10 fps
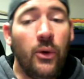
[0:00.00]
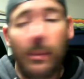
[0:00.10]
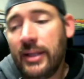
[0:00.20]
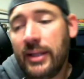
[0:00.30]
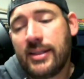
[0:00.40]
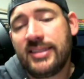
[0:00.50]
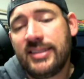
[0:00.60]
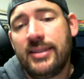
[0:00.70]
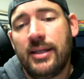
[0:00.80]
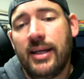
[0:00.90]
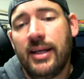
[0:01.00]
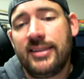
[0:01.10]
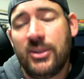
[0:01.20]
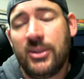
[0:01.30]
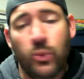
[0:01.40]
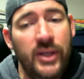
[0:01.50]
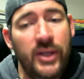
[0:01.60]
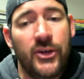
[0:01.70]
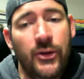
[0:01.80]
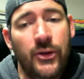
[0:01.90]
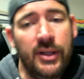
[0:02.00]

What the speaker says: I mean, because it's real.